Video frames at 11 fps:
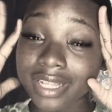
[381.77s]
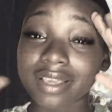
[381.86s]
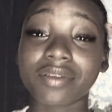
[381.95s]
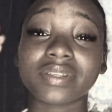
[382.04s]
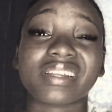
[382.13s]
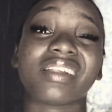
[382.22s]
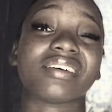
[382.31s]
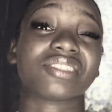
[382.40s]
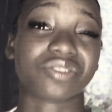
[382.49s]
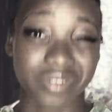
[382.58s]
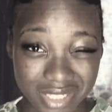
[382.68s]
You know, it's another
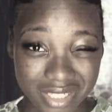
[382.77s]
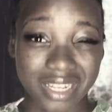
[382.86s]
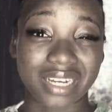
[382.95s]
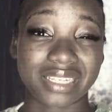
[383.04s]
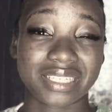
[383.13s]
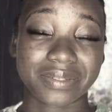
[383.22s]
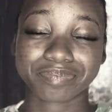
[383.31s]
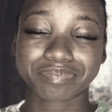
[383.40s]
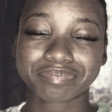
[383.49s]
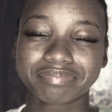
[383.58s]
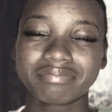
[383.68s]
stress that.
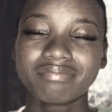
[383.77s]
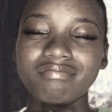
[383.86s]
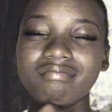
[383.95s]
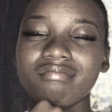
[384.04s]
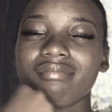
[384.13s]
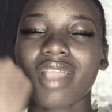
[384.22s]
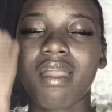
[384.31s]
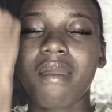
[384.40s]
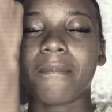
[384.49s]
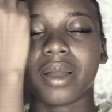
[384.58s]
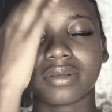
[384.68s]

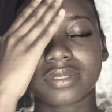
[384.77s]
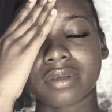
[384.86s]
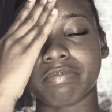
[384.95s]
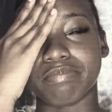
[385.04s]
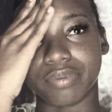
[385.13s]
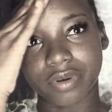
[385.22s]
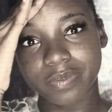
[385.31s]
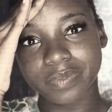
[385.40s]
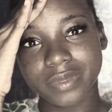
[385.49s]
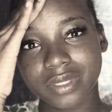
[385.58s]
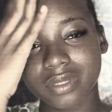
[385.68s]
I got some
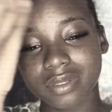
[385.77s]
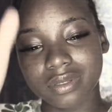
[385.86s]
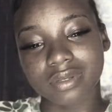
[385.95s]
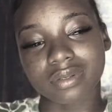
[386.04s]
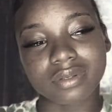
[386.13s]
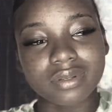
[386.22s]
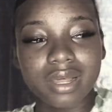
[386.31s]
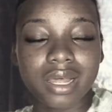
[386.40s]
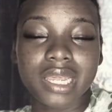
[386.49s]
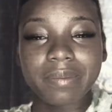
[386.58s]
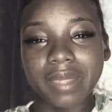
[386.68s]
hopes.
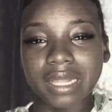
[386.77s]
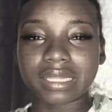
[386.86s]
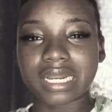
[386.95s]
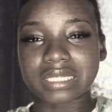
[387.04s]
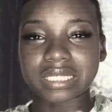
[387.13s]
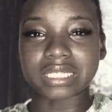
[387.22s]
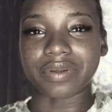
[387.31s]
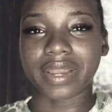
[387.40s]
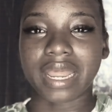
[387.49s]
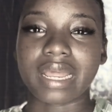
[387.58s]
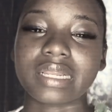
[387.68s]
Email the necessary
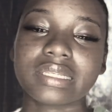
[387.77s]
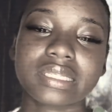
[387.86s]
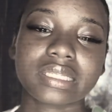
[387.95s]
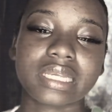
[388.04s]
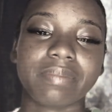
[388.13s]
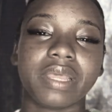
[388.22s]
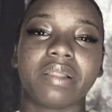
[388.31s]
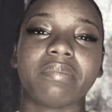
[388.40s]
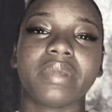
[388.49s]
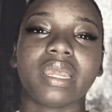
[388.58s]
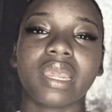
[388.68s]
heads. Email
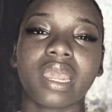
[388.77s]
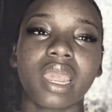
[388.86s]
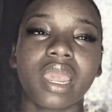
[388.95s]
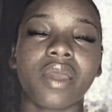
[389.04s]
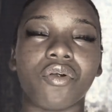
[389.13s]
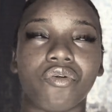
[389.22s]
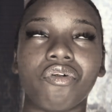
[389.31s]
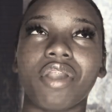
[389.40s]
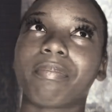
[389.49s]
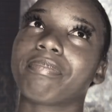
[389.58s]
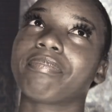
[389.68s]
me,
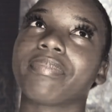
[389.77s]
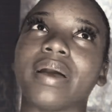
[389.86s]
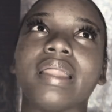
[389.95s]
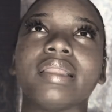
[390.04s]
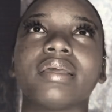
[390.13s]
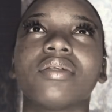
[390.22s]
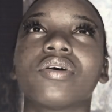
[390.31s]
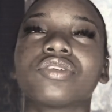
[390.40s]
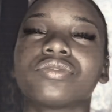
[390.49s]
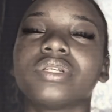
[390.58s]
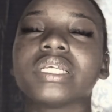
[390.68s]
rep, and you know, go
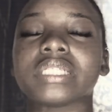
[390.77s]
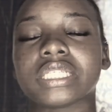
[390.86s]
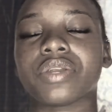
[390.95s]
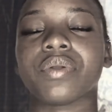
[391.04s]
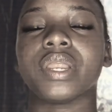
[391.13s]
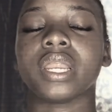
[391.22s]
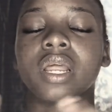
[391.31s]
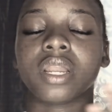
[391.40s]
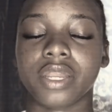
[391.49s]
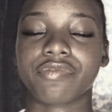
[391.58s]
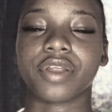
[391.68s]
through the necessary
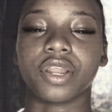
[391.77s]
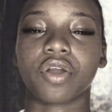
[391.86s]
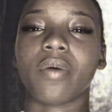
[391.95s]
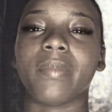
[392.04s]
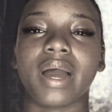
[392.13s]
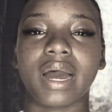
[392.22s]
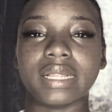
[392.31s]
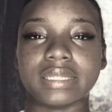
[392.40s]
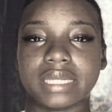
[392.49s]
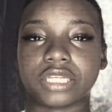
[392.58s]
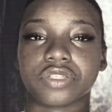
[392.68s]
different
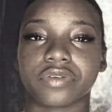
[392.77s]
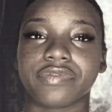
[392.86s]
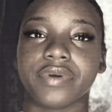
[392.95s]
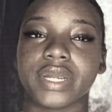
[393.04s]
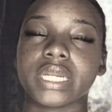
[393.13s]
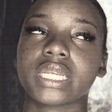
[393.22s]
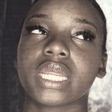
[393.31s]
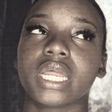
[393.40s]
commands and so forth.